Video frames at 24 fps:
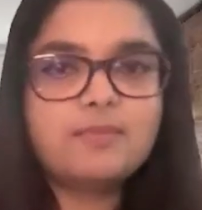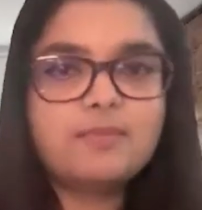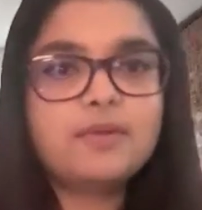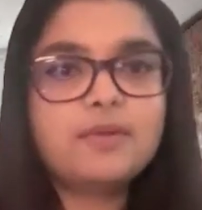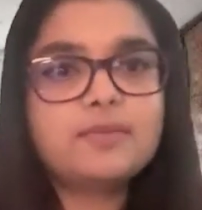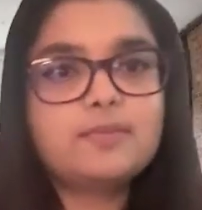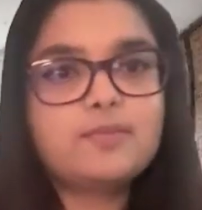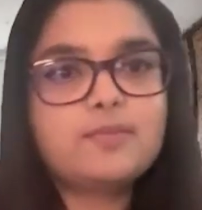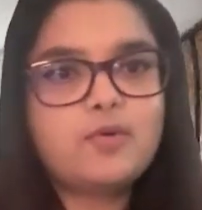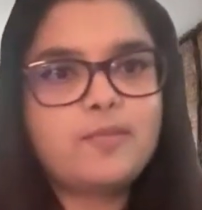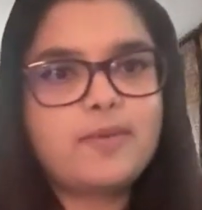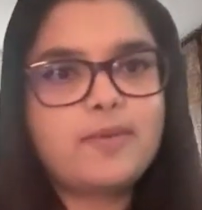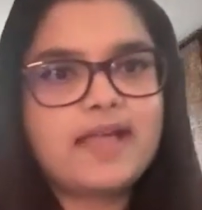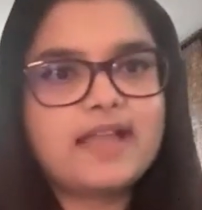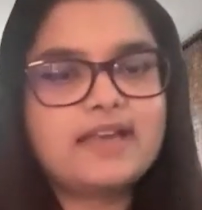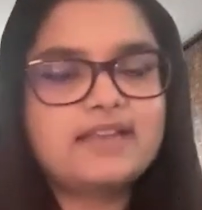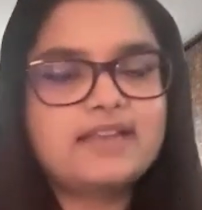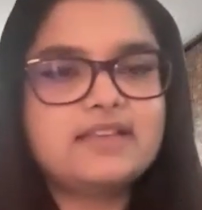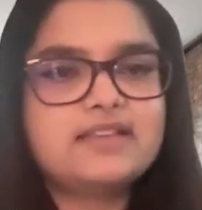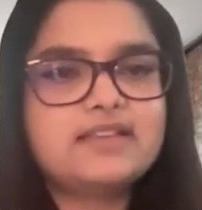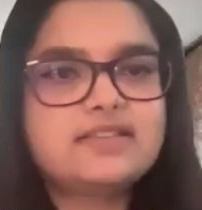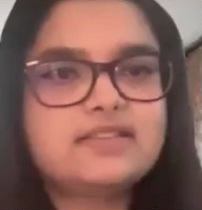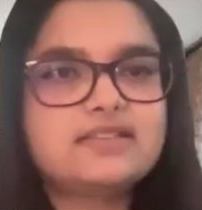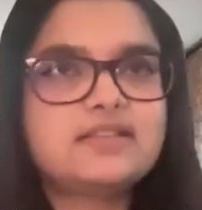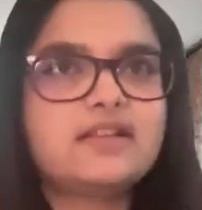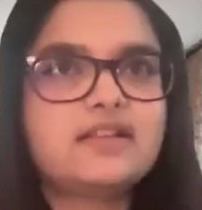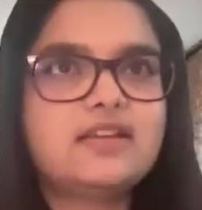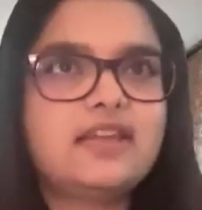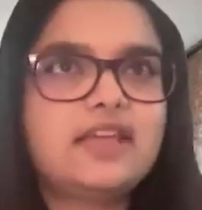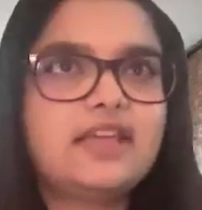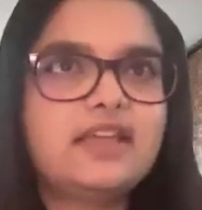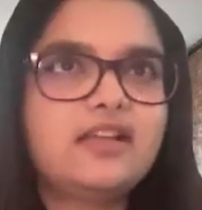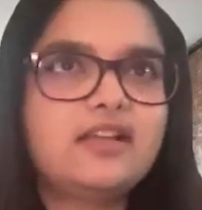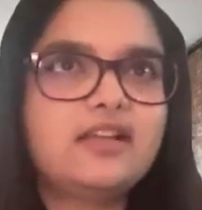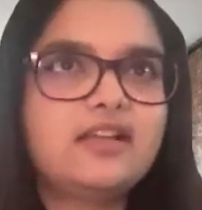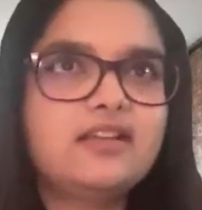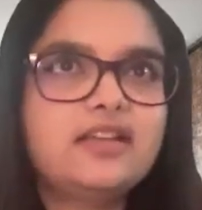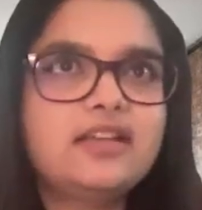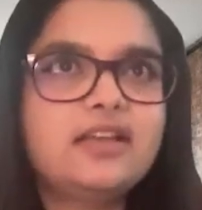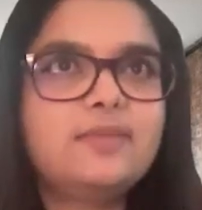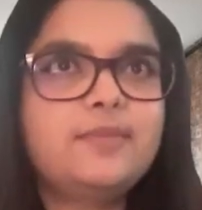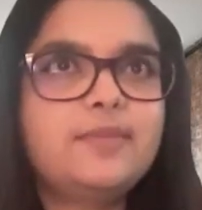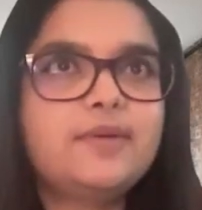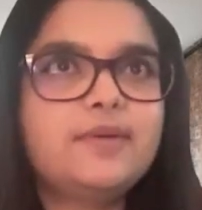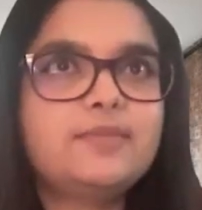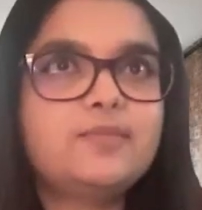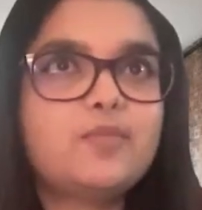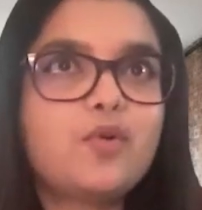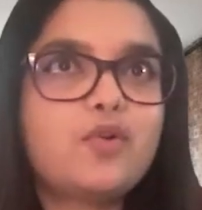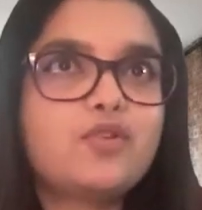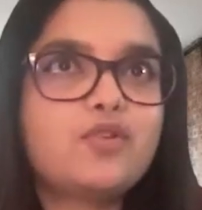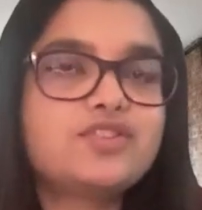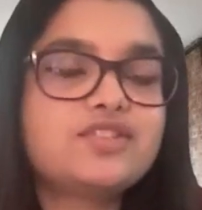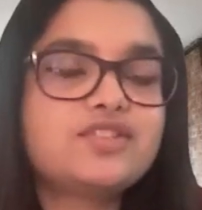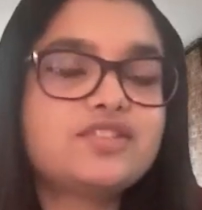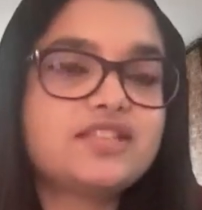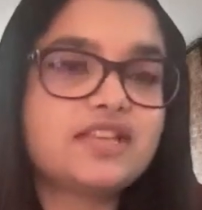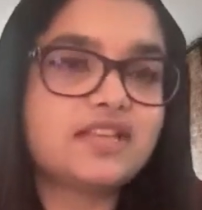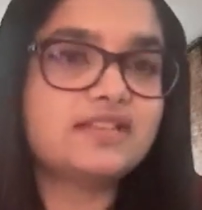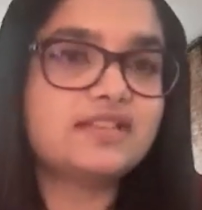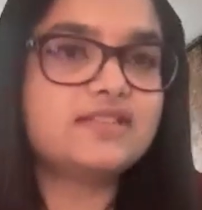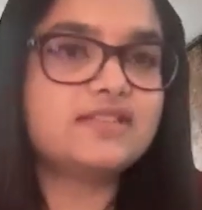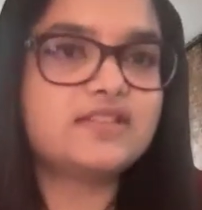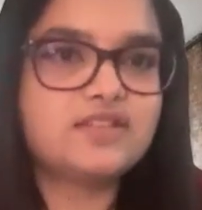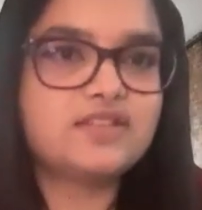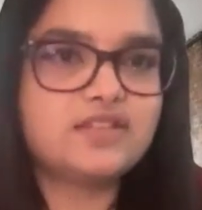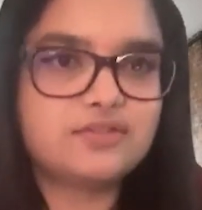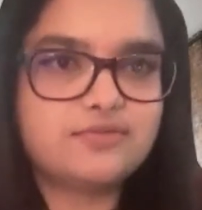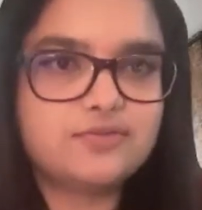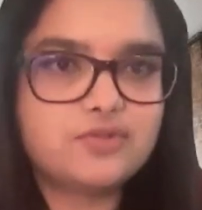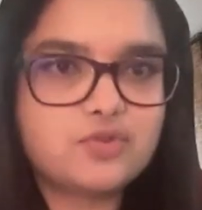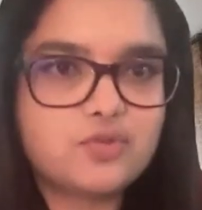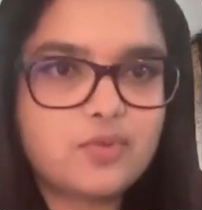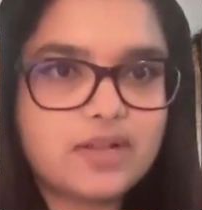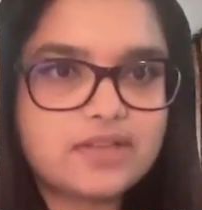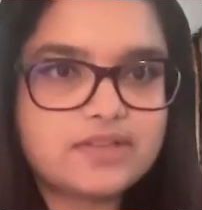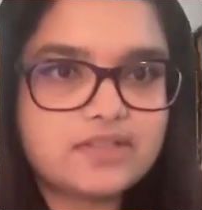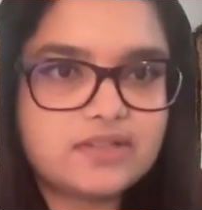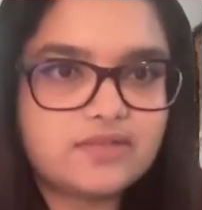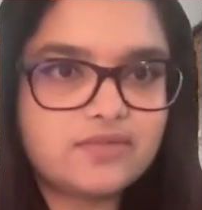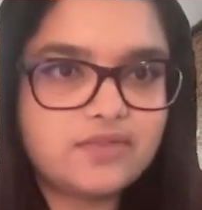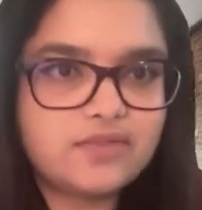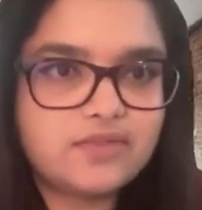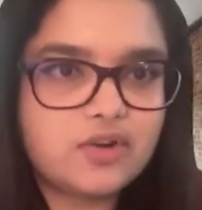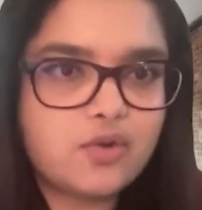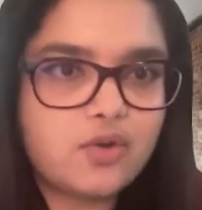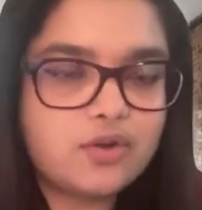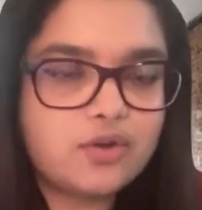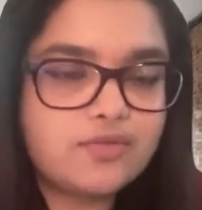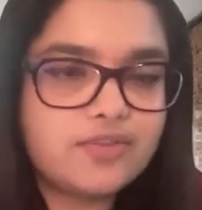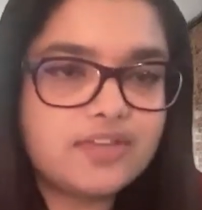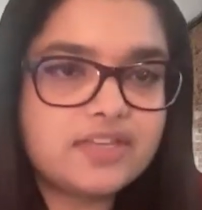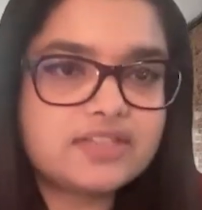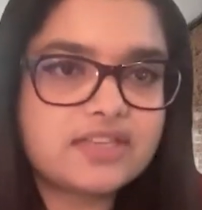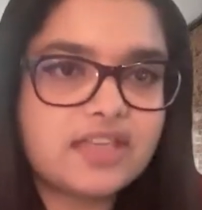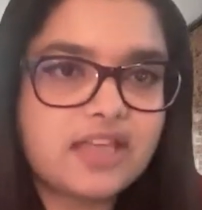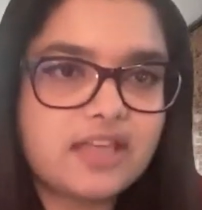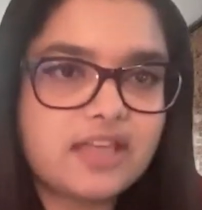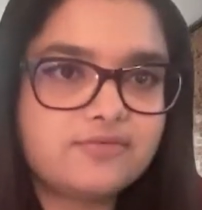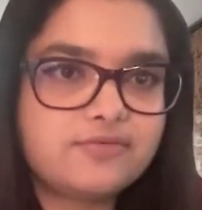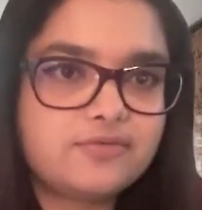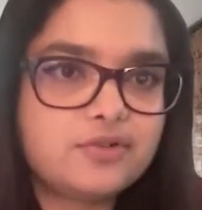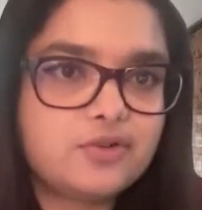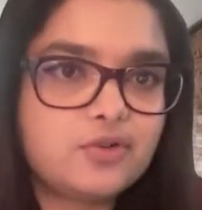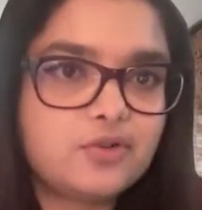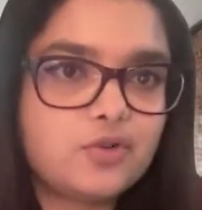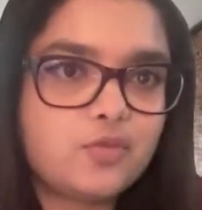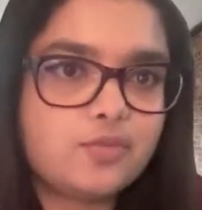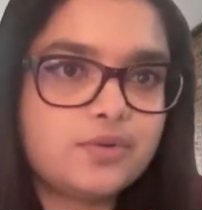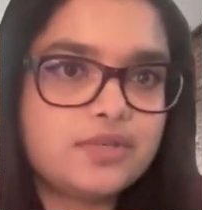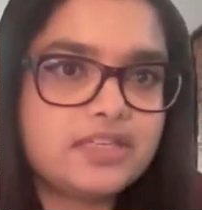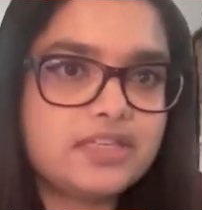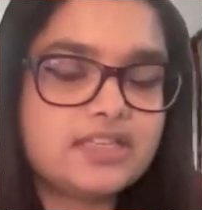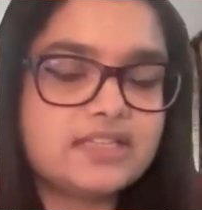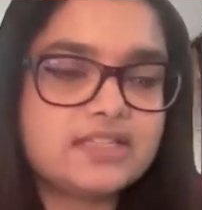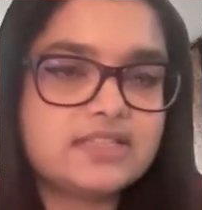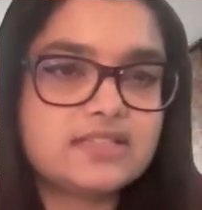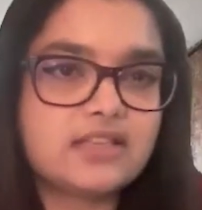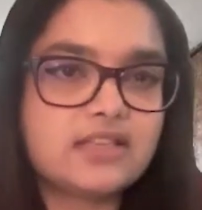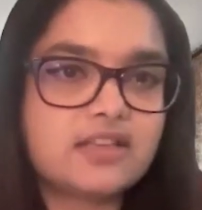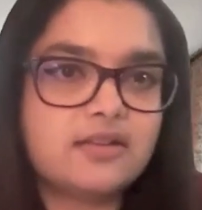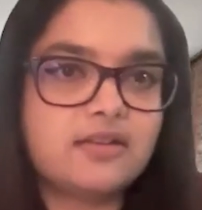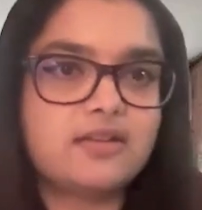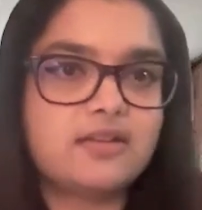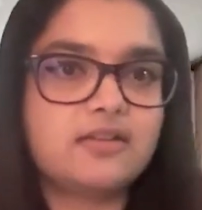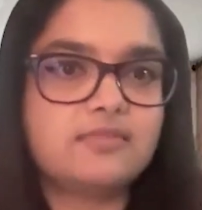but mobile is like a little bit more sensitive to us, and we're always careful nobody is